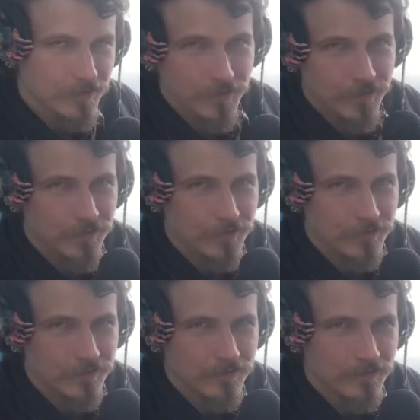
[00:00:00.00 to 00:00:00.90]

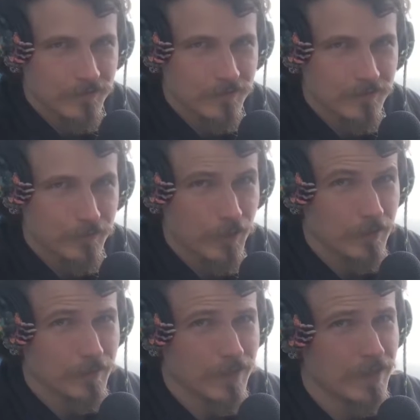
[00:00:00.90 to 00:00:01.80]
to
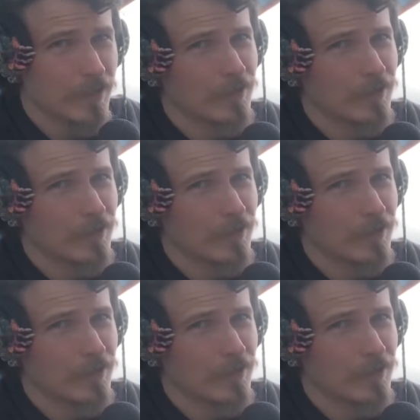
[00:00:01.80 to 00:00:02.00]
probably the